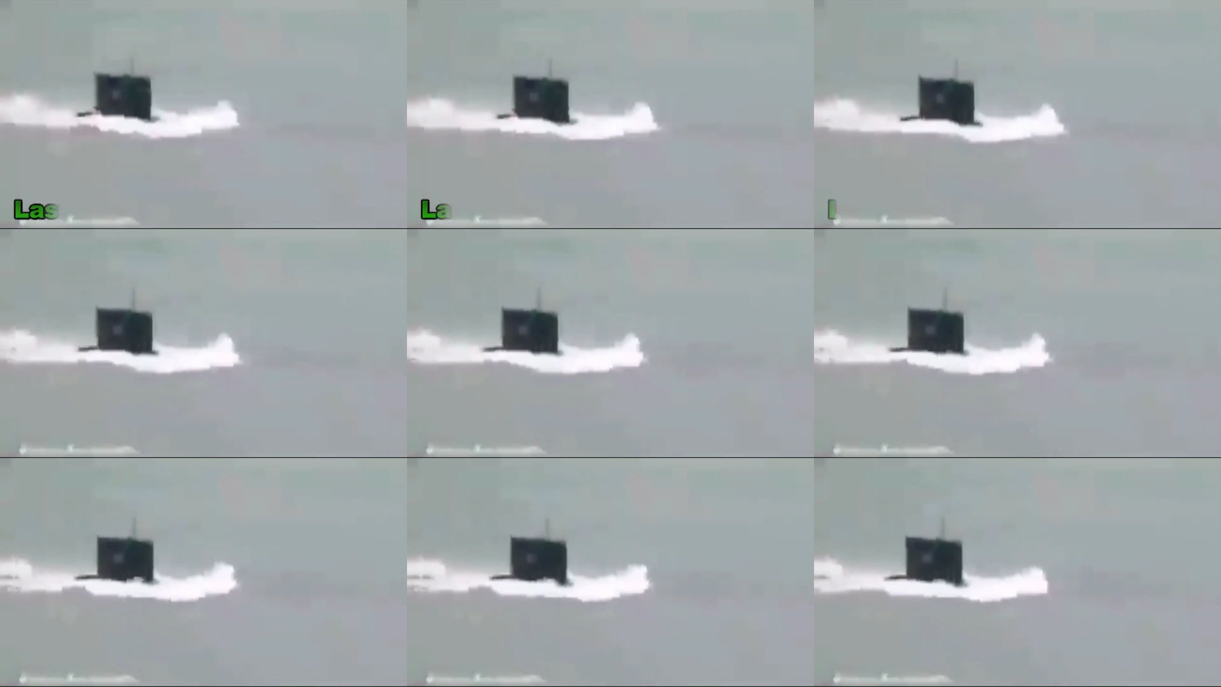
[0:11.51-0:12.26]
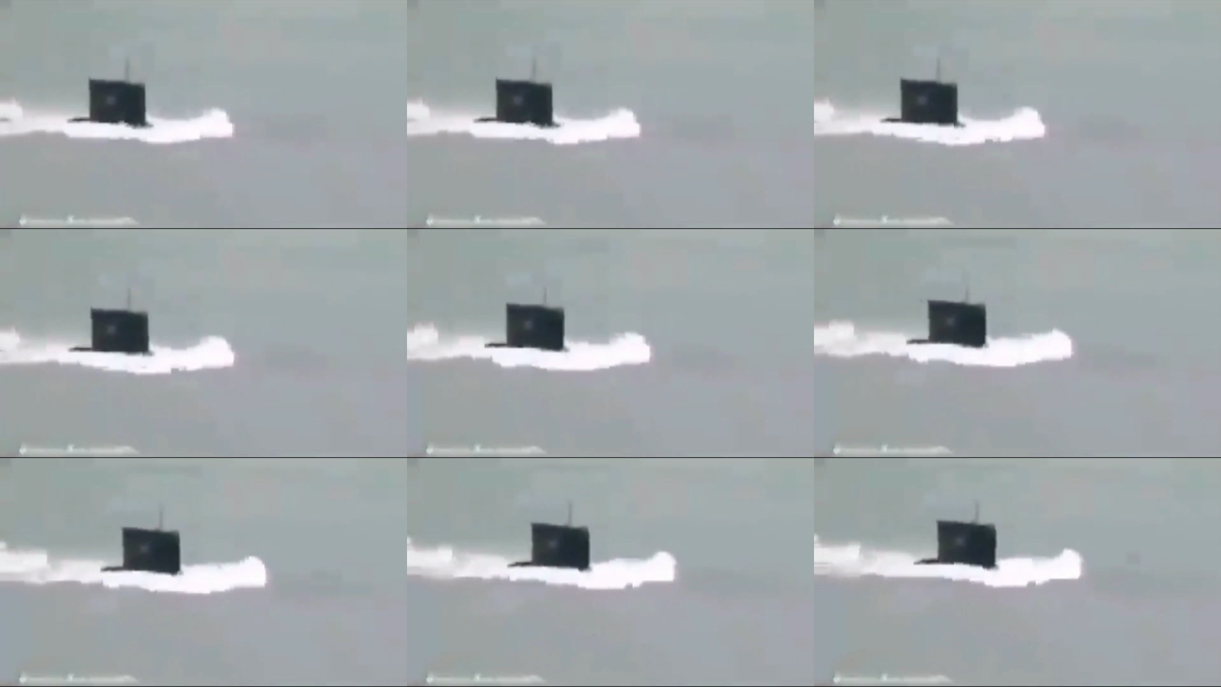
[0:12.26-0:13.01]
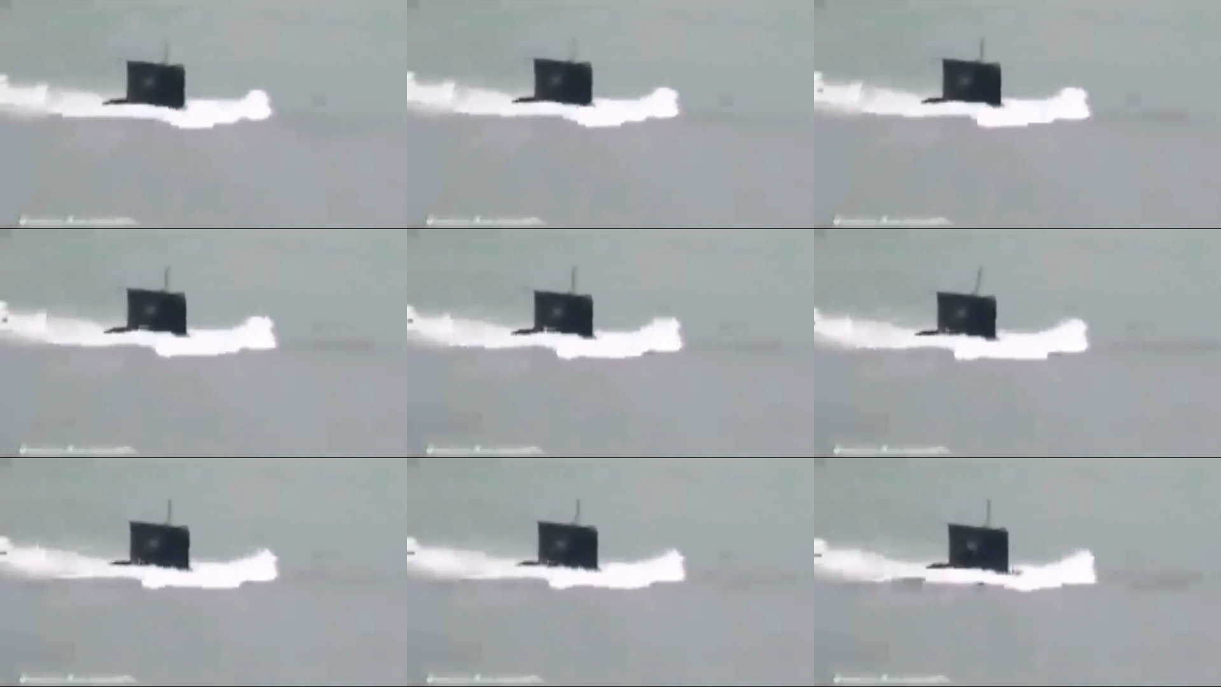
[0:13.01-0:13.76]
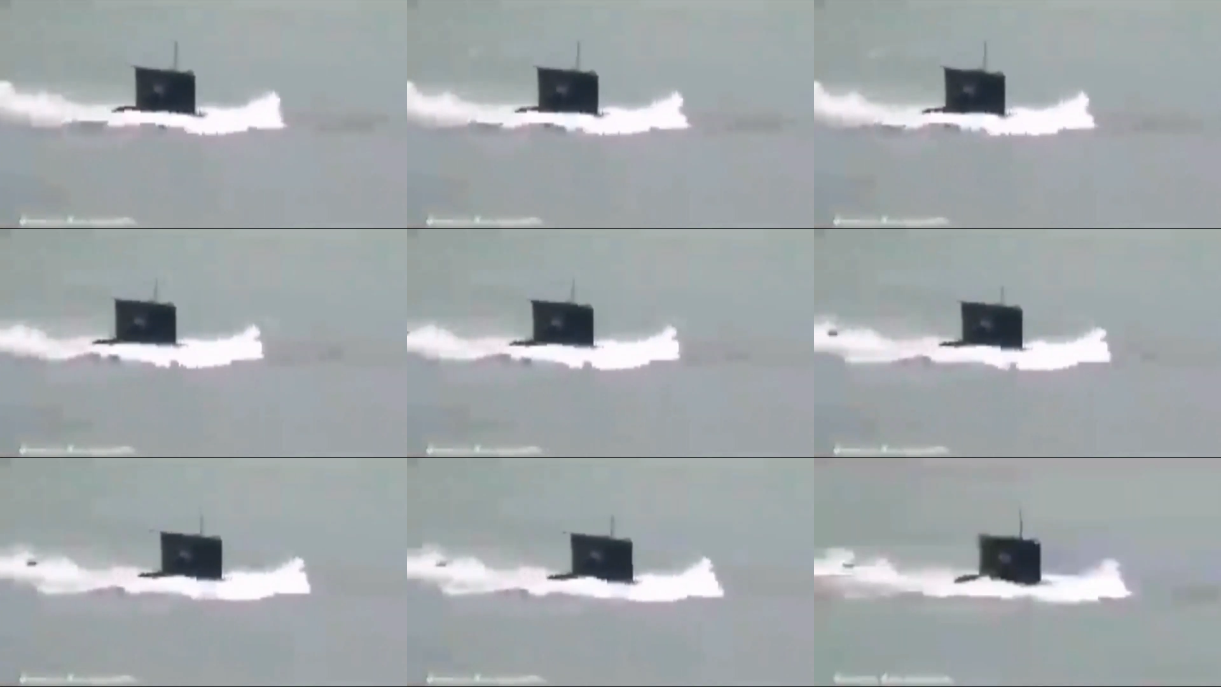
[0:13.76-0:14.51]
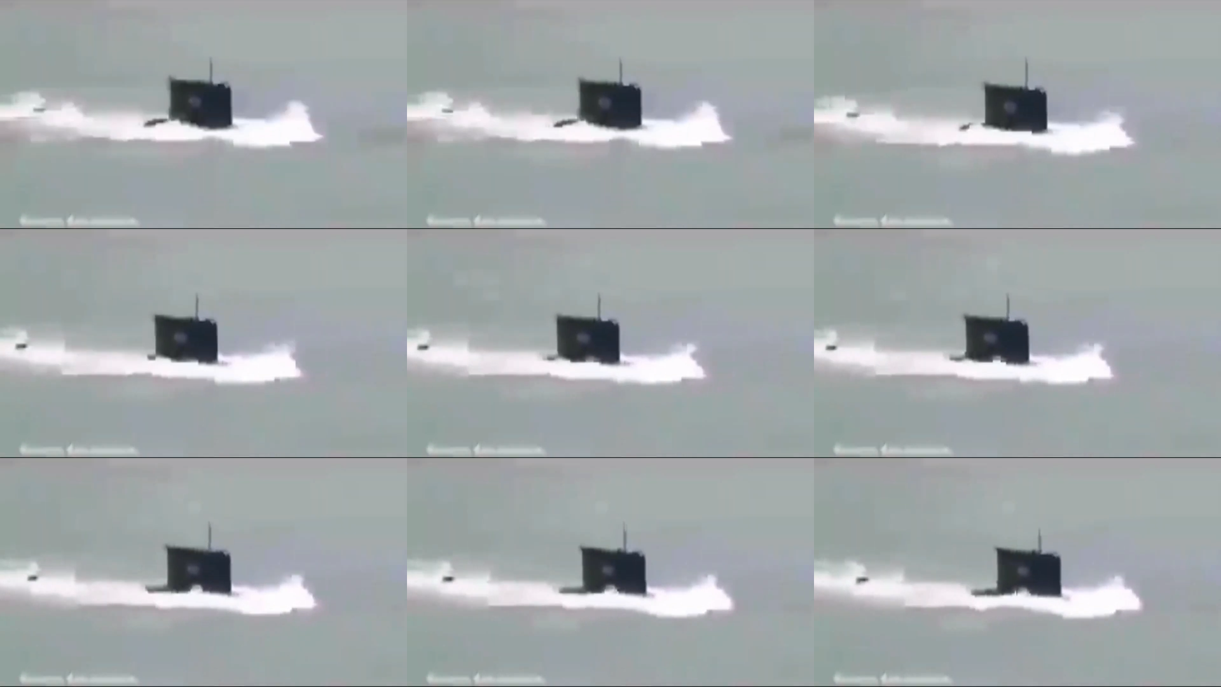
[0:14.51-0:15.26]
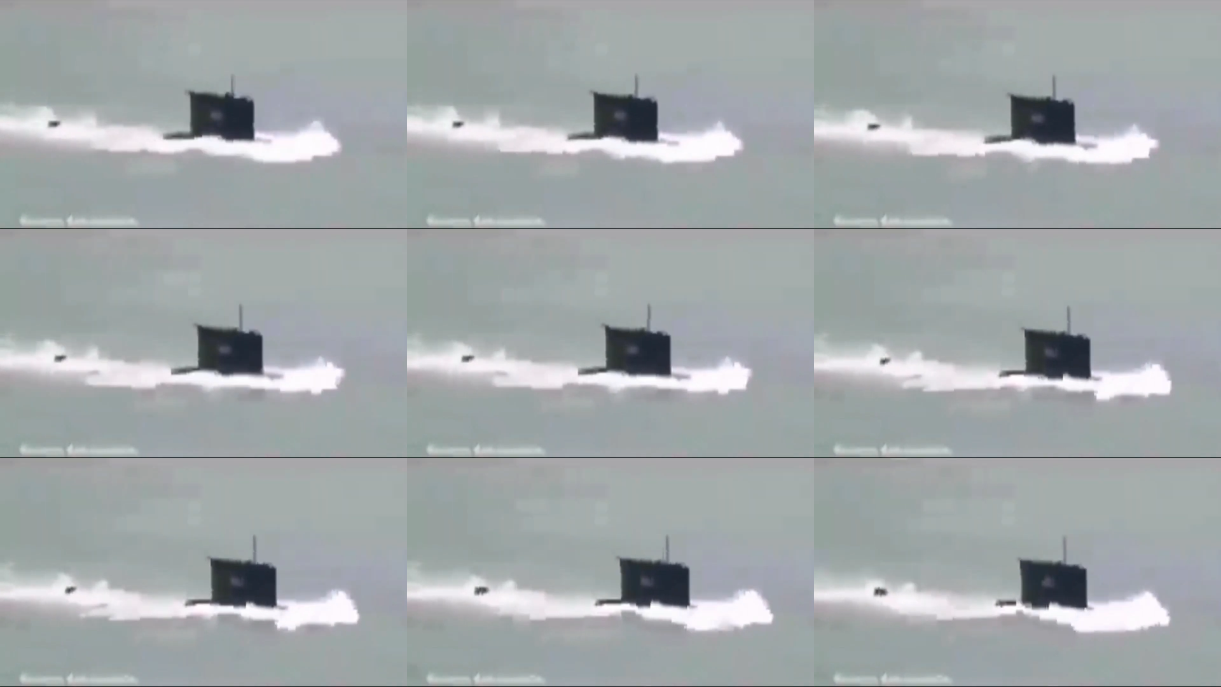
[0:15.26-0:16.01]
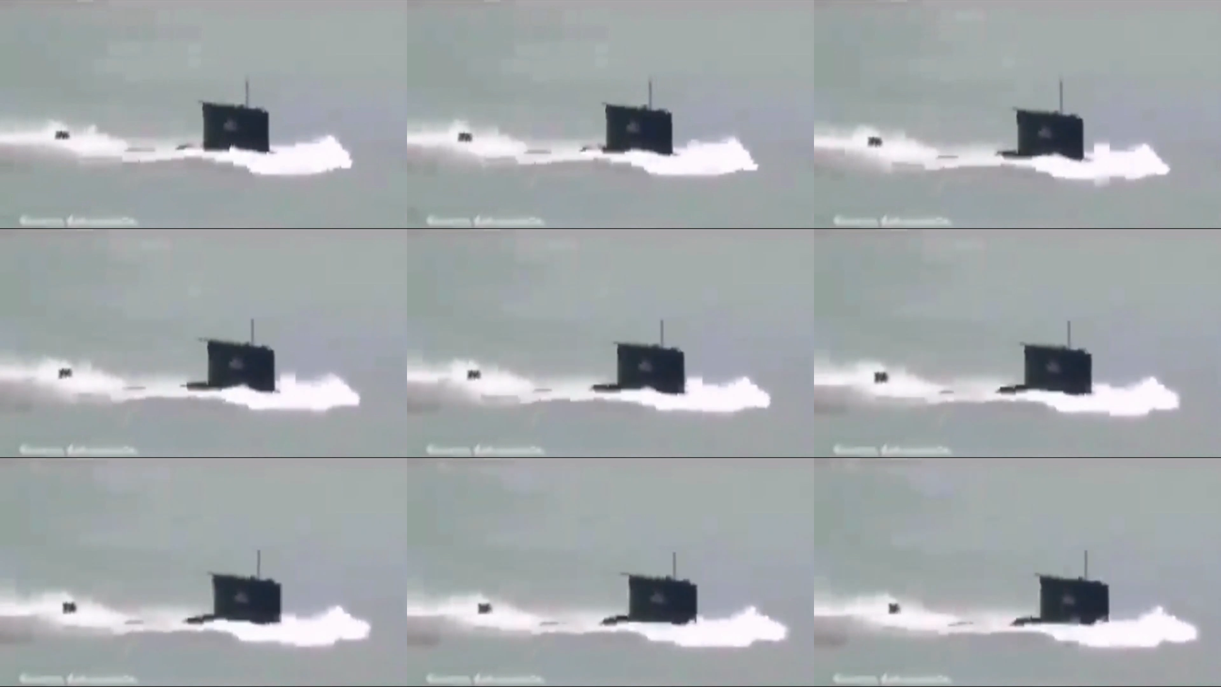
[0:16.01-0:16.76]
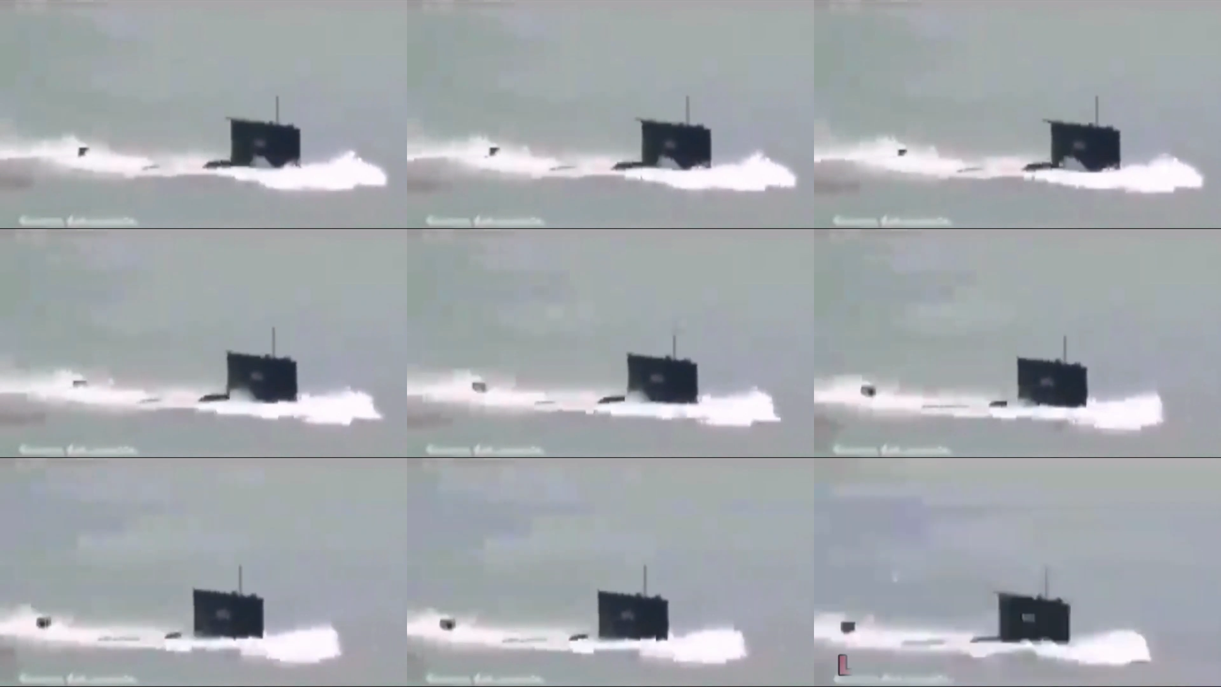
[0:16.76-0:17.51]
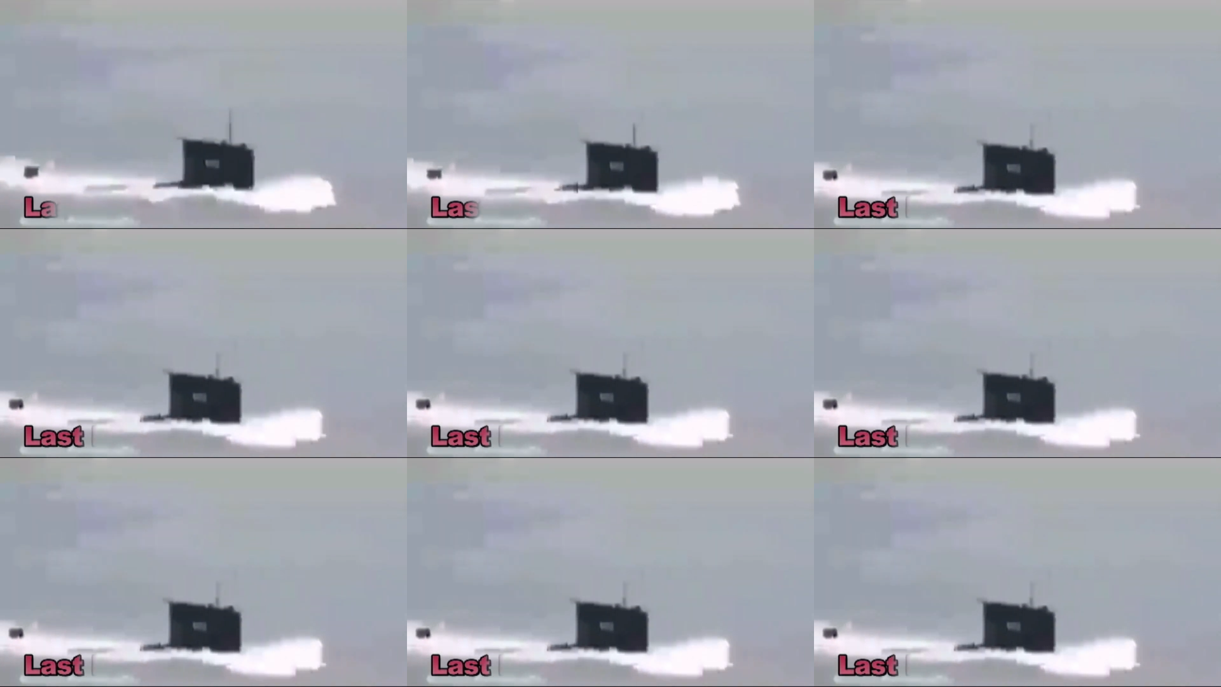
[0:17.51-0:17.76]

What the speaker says: No face is visible, so there are no lips to read.